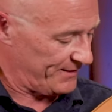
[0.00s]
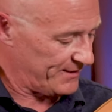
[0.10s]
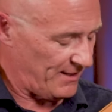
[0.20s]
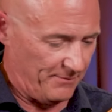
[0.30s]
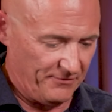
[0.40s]
at the
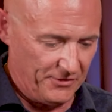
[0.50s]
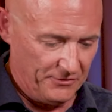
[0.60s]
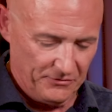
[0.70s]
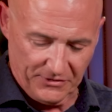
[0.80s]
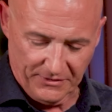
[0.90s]
time of
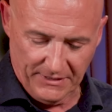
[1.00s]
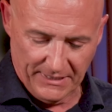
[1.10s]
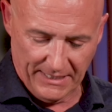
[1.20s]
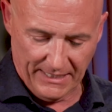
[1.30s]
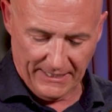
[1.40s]
Knudsen,
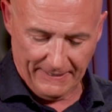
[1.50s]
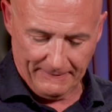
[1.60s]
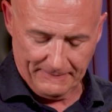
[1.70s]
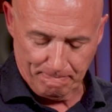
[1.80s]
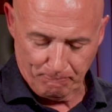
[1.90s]

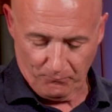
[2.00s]
and